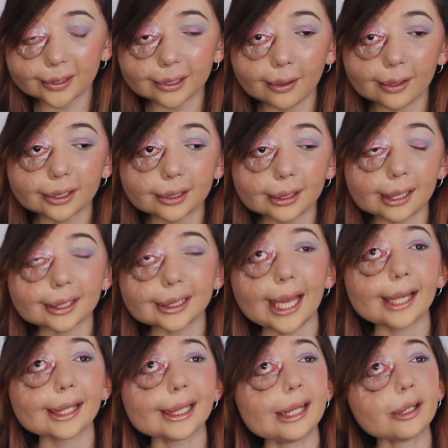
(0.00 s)
And so it's
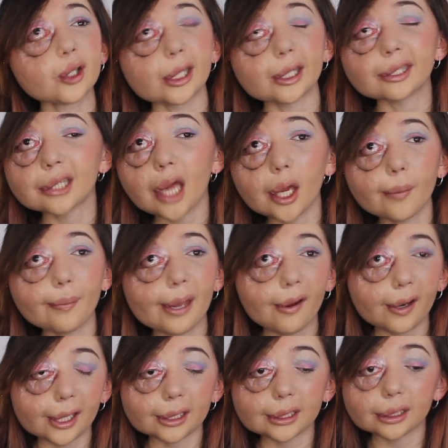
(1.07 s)
like literally you start your
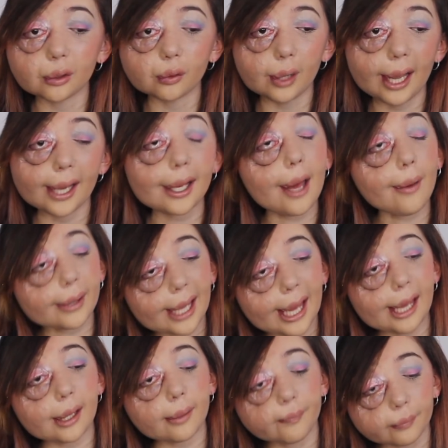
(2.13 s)
period and you're like, oh,
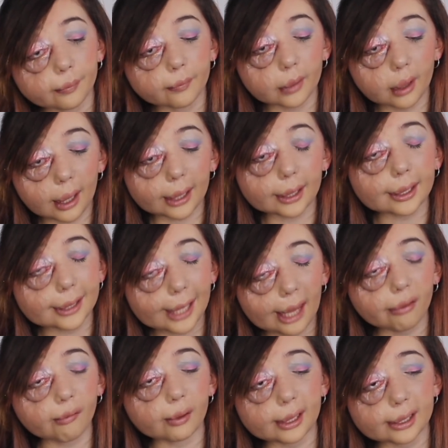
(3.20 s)
okay, I can
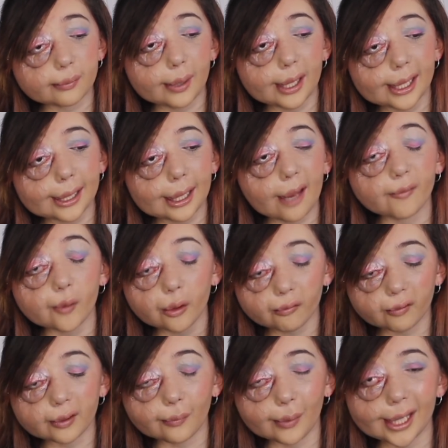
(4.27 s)
get through this week. I've got
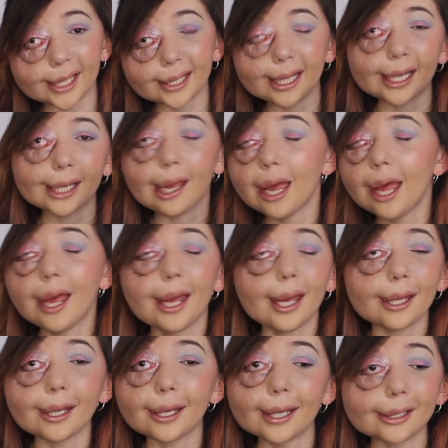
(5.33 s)
through the week, and then
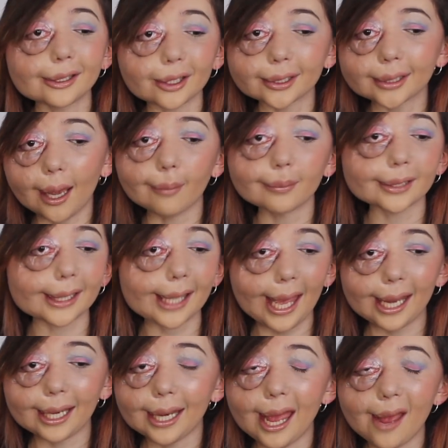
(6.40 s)
it just comes
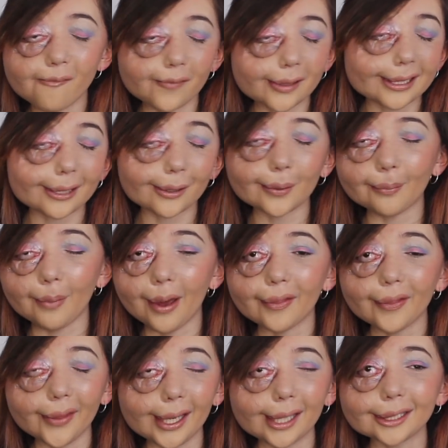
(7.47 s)
again every single
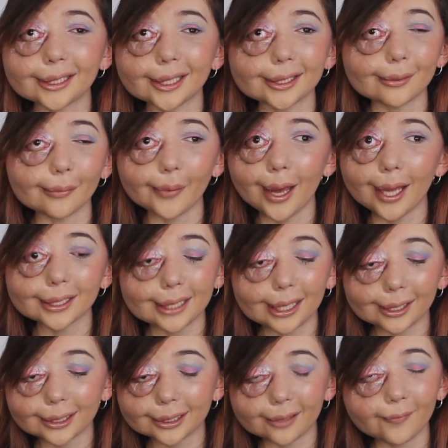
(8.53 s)
month, and it's just the worst
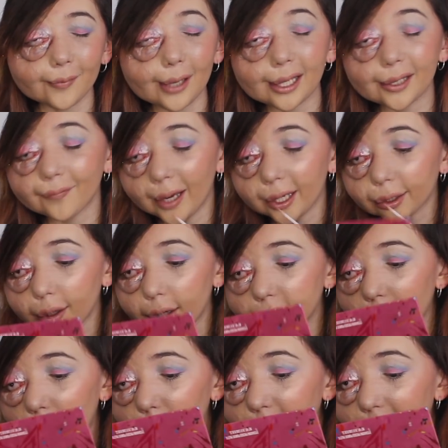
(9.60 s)
thing because you feel like you've had no
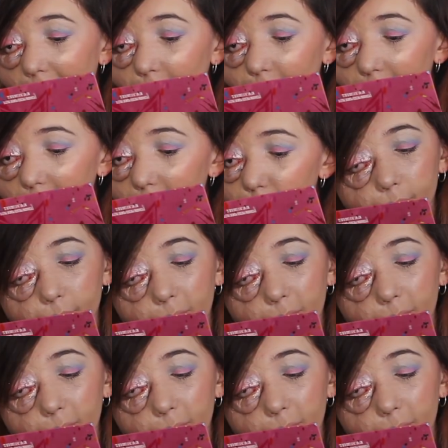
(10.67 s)
time without it.